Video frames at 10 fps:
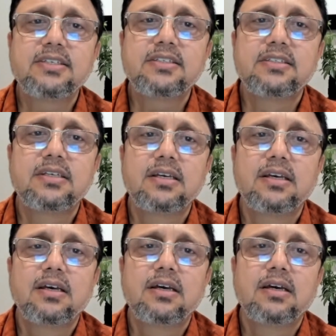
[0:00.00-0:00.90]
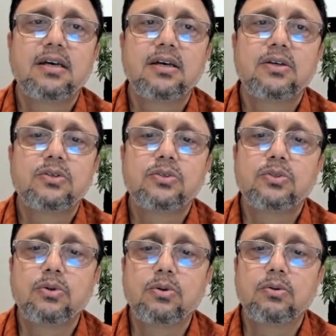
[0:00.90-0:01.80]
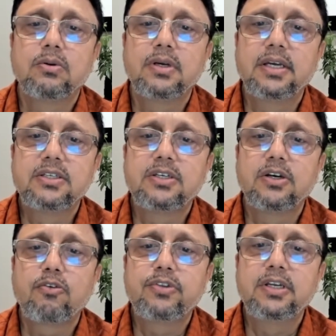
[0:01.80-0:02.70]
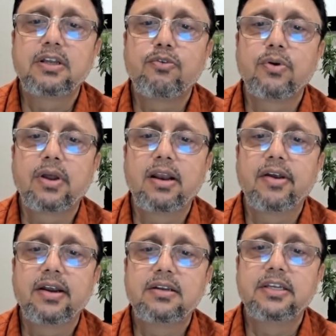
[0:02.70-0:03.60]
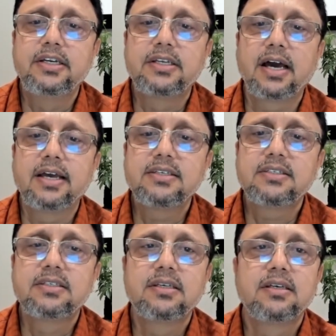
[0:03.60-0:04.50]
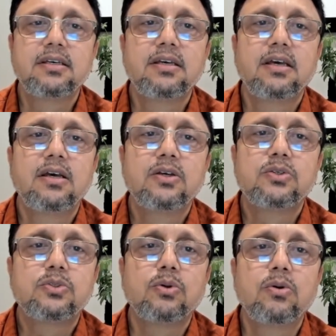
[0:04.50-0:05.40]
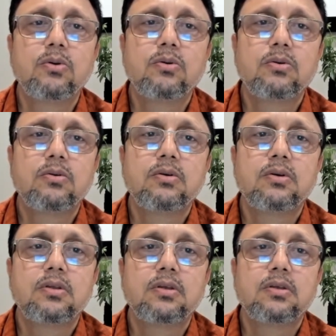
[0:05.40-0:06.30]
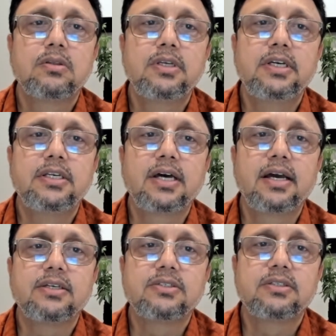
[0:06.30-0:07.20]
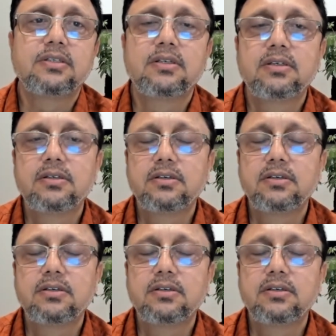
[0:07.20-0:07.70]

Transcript: s. So instead of theta 4, I'll write theta s. So theta s.